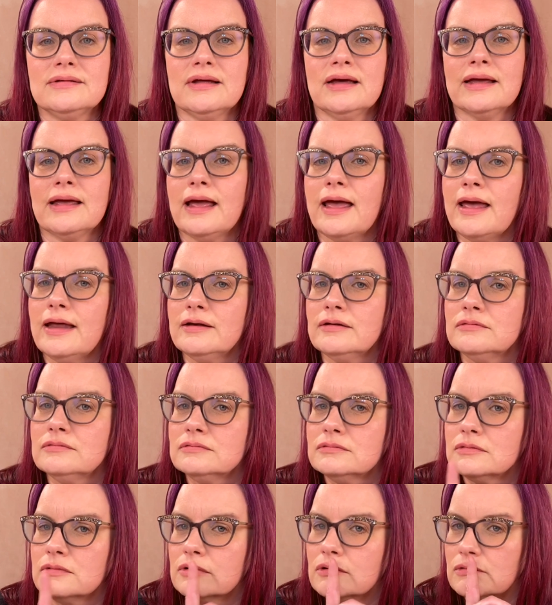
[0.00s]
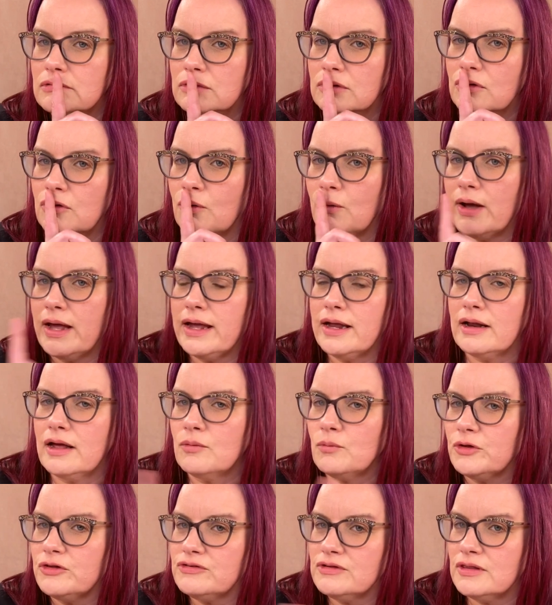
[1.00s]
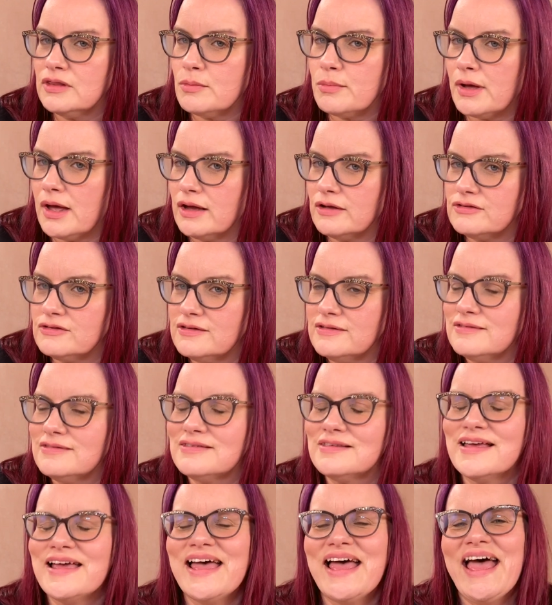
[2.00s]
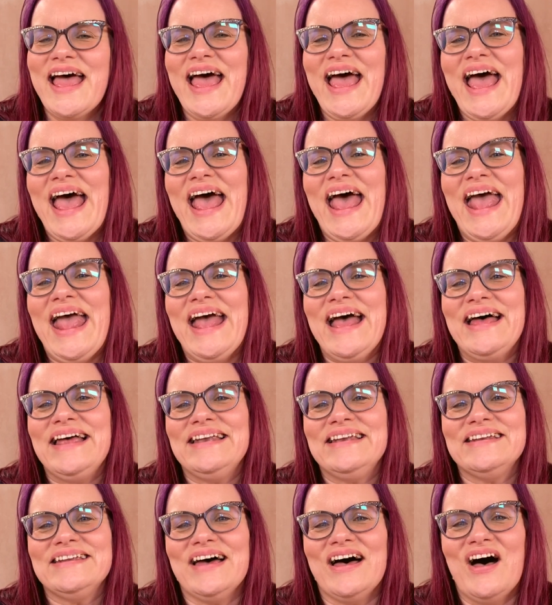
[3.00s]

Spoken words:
Again, quiet on what's in the boxes. And